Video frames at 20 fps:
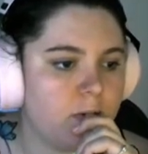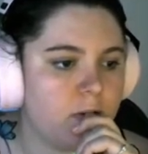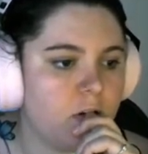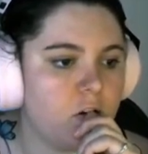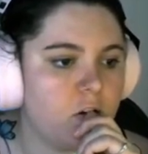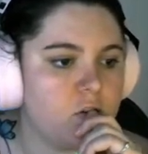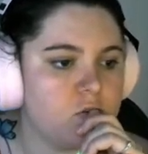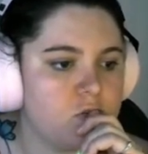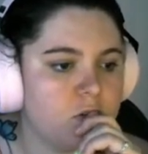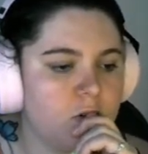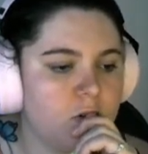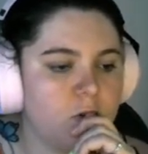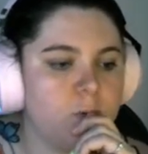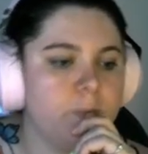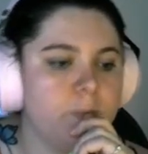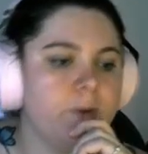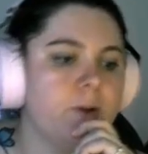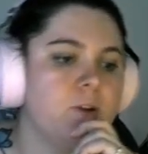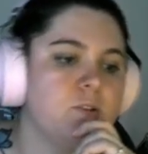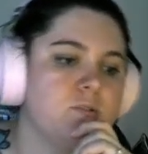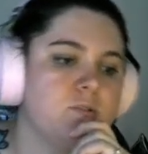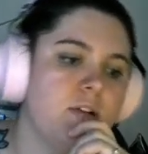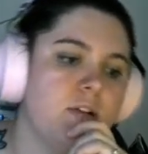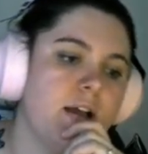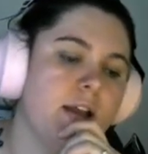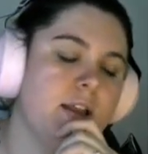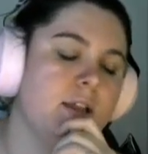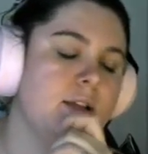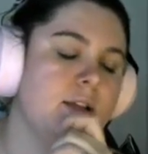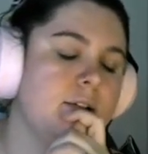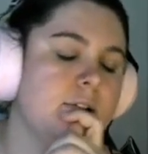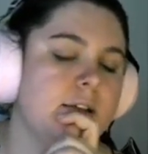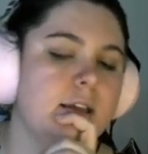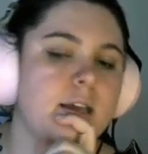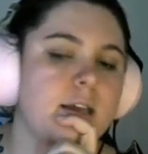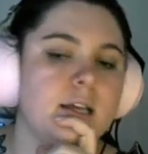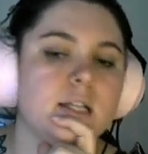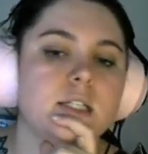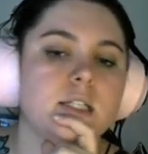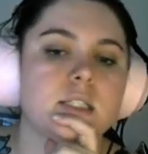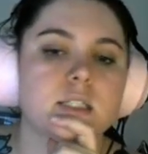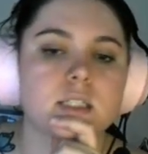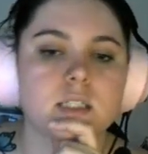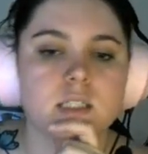ghost orb, ghost writing. Can you okay. fucking hear me